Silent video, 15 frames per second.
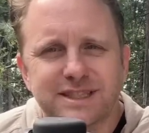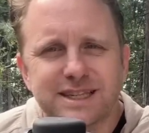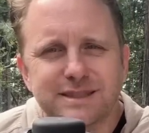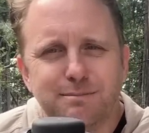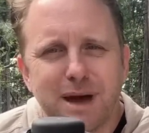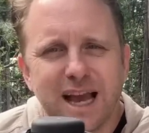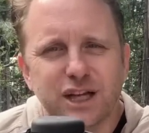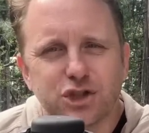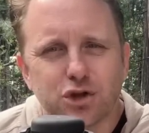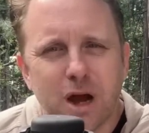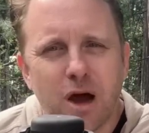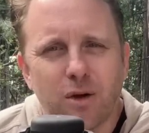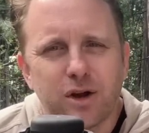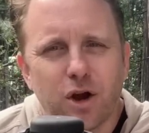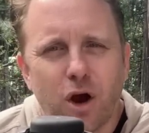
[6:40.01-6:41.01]
This Mike
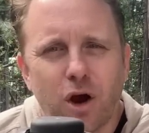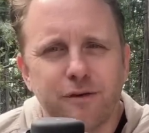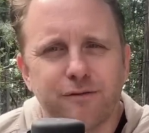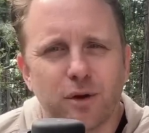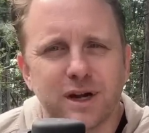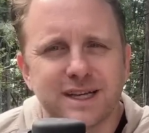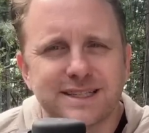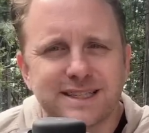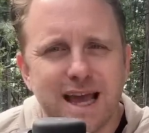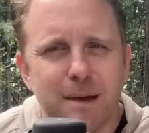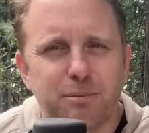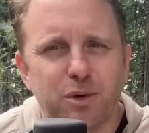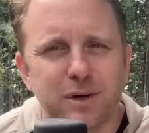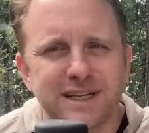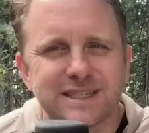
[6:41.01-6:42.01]
Trout card, for
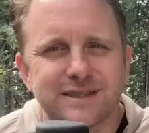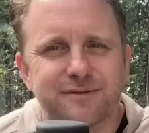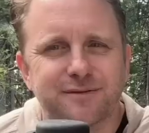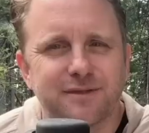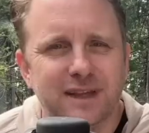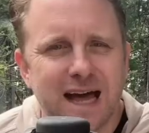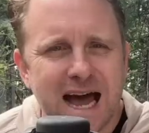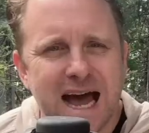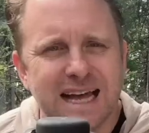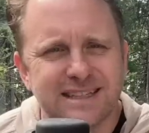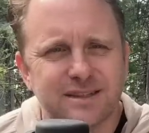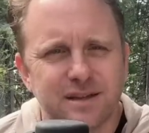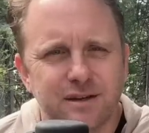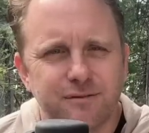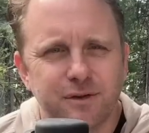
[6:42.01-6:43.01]
example, is
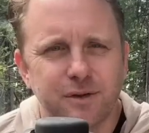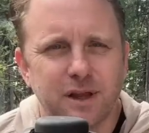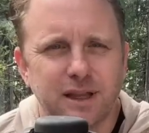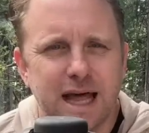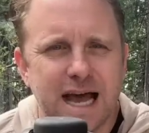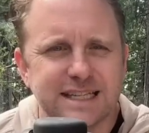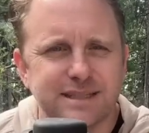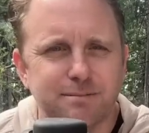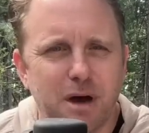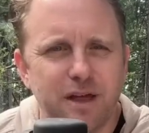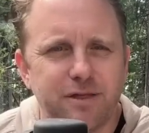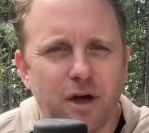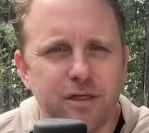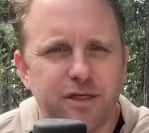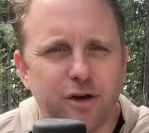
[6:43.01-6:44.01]
flat for the last
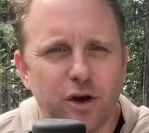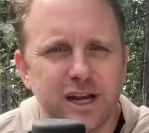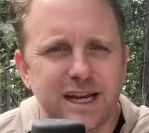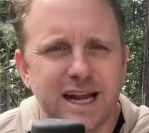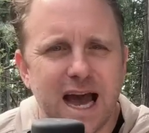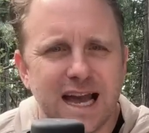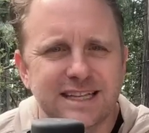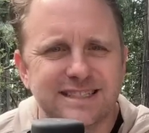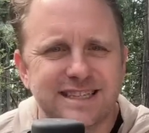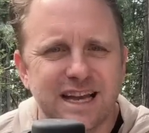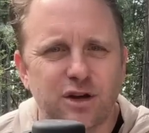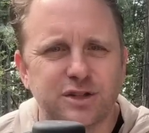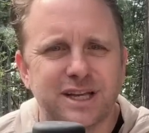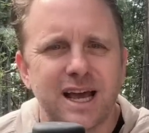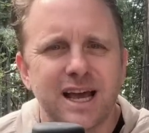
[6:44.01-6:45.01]
month on 39
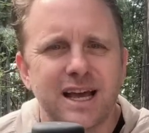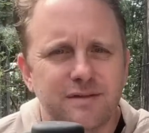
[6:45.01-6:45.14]
sales,